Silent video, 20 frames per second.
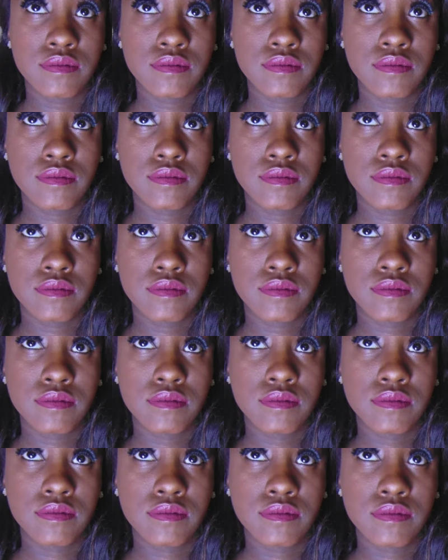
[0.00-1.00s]

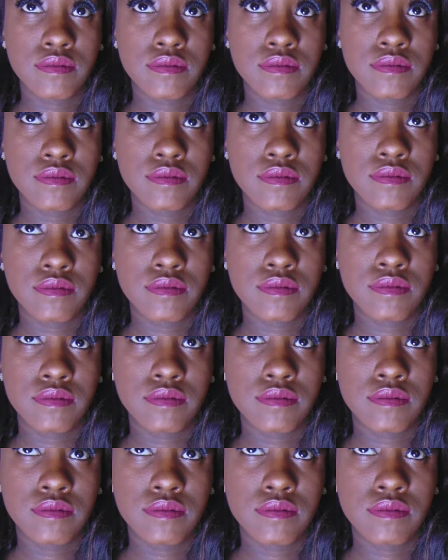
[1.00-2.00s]

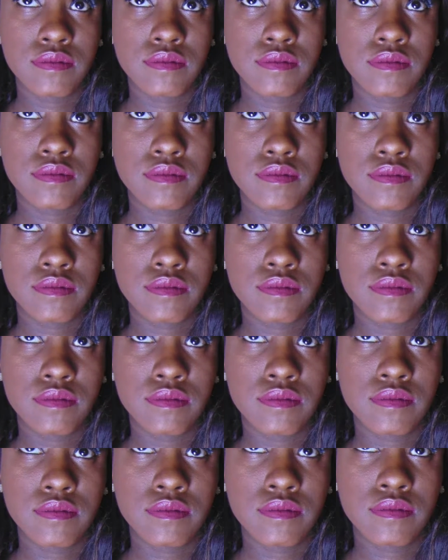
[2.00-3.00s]

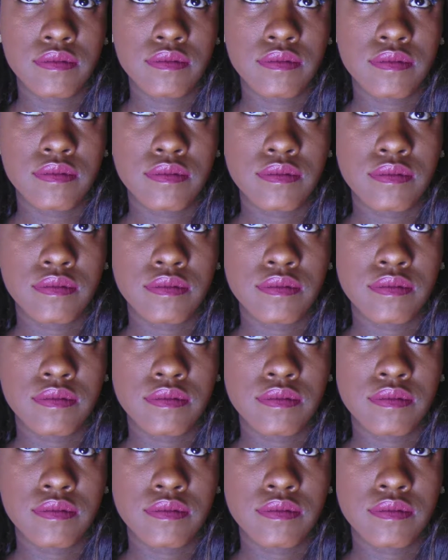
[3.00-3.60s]
Nobody speaks.